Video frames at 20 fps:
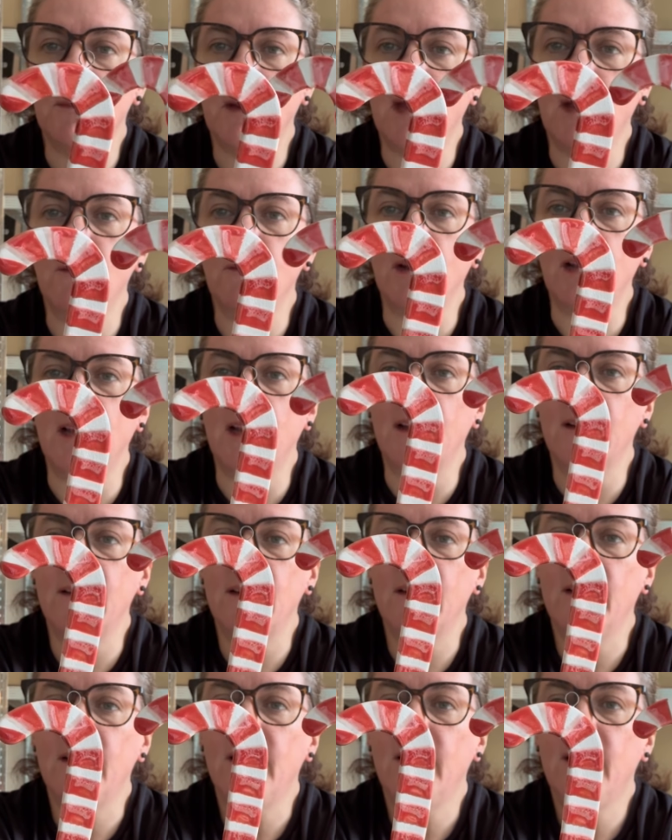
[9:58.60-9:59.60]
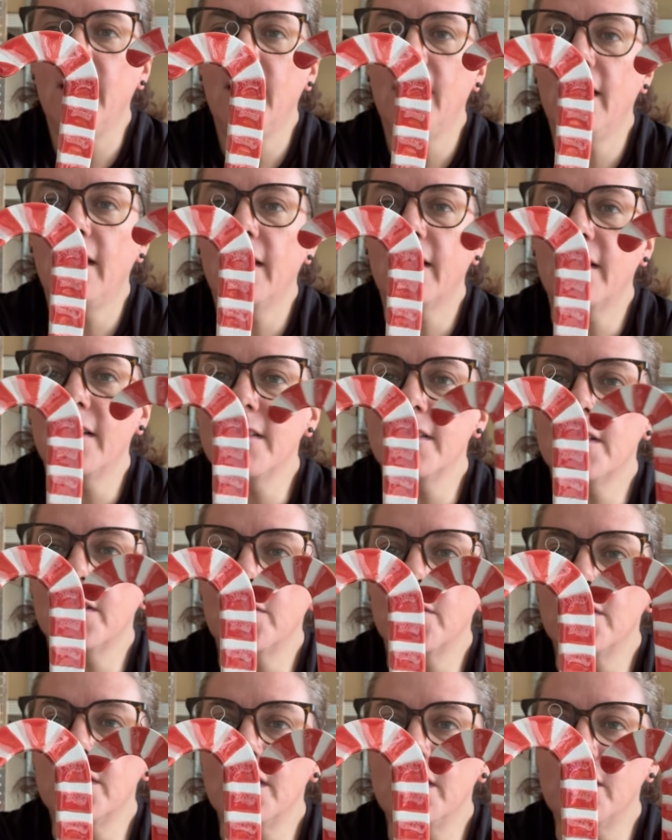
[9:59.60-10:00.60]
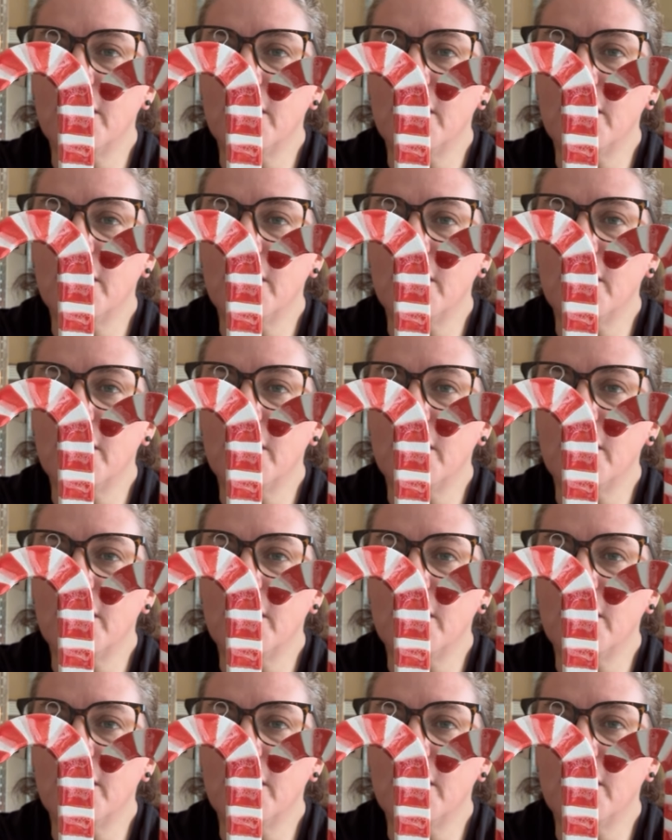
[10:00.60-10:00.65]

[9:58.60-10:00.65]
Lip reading: Poundland, because I wanted